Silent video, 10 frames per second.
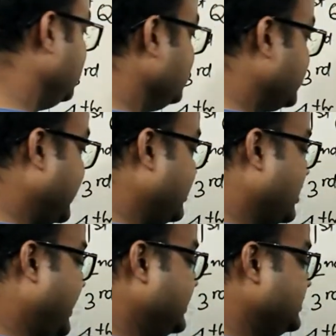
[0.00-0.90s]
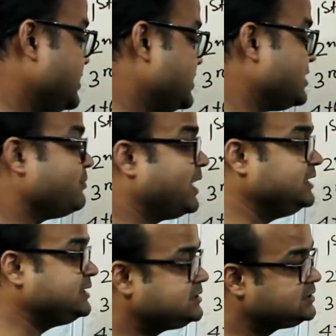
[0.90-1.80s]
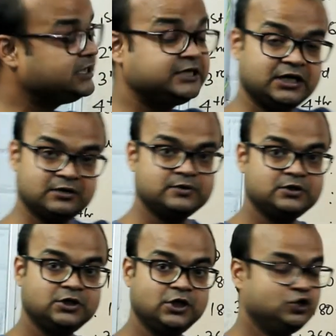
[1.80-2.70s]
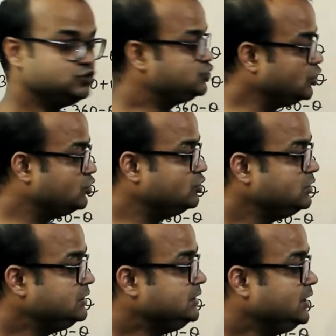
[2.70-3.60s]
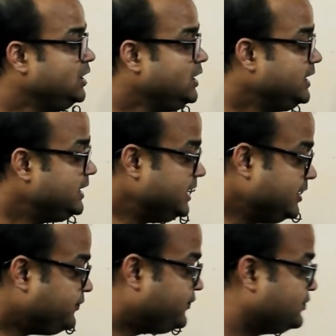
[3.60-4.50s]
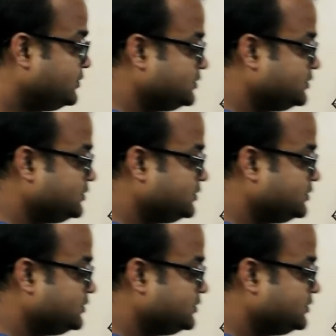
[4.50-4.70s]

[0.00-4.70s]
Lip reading: you can write this as minus theta. So if